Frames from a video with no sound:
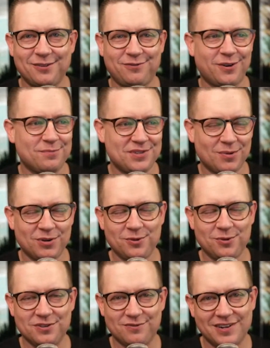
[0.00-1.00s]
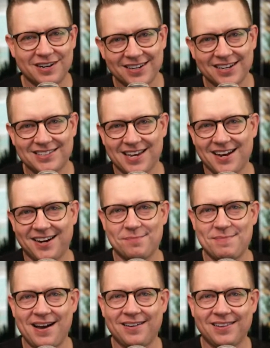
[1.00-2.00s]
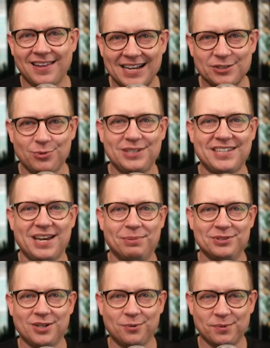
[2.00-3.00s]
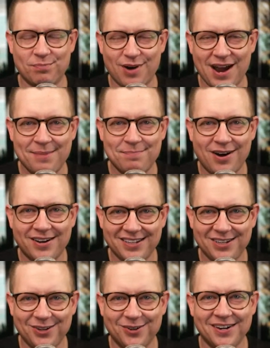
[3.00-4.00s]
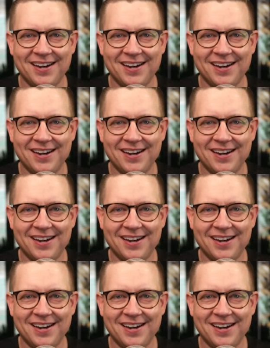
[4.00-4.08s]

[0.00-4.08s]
from someone who was very excited about last week's episode with Brad Montague.